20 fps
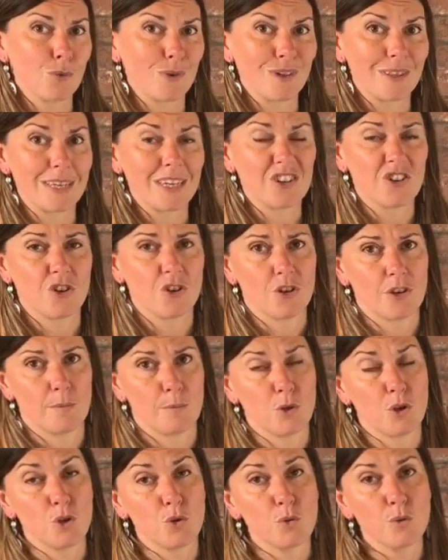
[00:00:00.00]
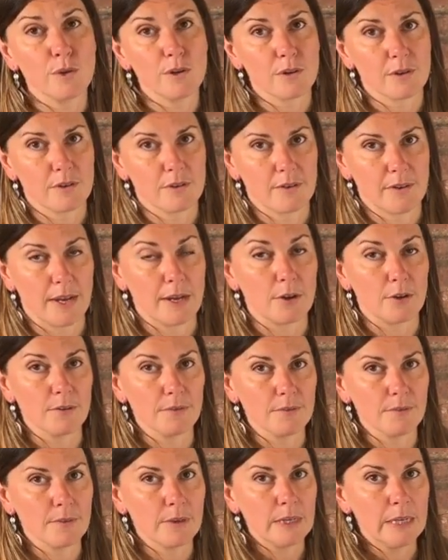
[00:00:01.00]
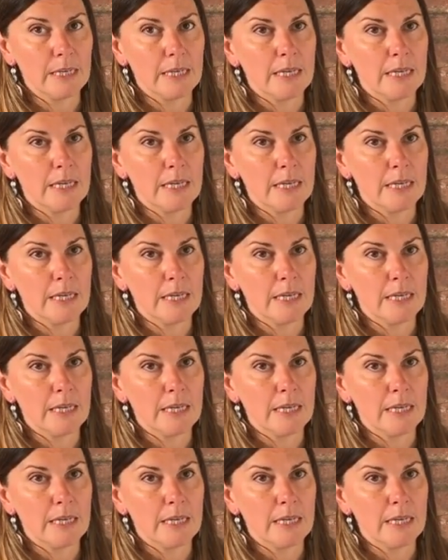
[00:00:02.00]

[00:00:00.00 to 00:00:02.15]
relationship to yourself,